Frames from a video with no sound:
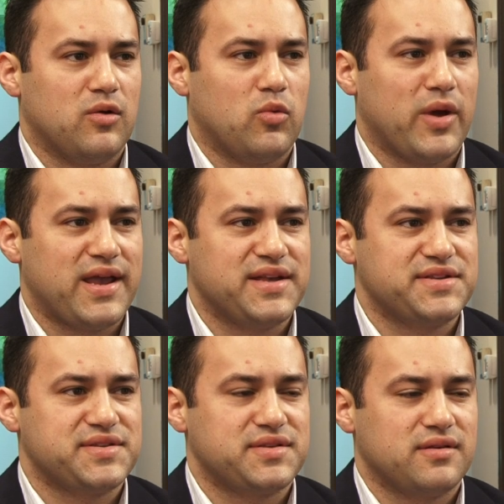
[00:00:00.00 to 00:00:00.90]

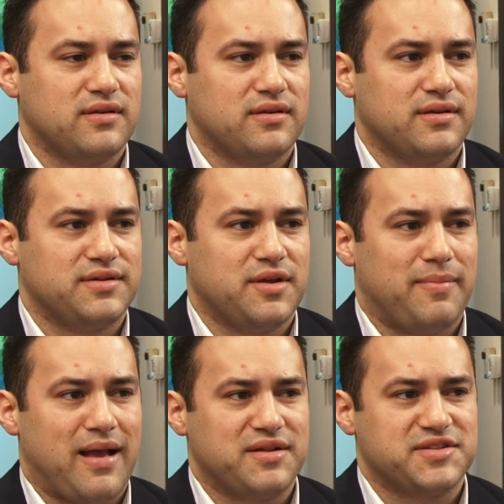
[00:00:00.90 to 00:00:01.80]
Ways to
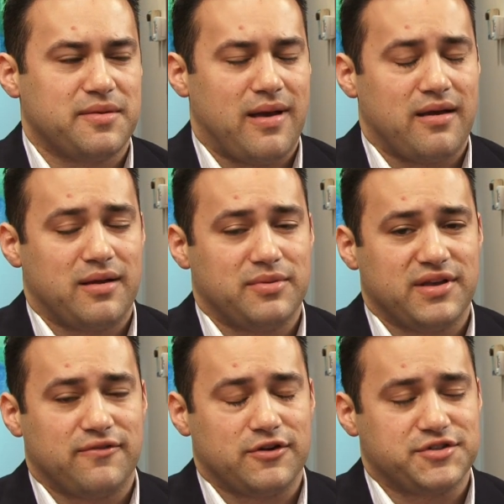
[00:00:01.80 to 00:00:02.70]
balance them out, I
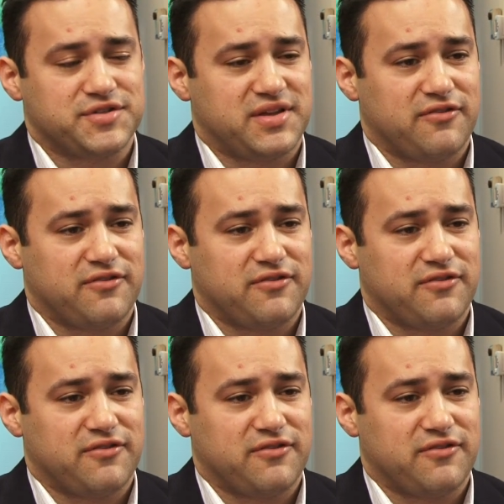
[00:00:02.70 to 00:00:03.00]
believe, are just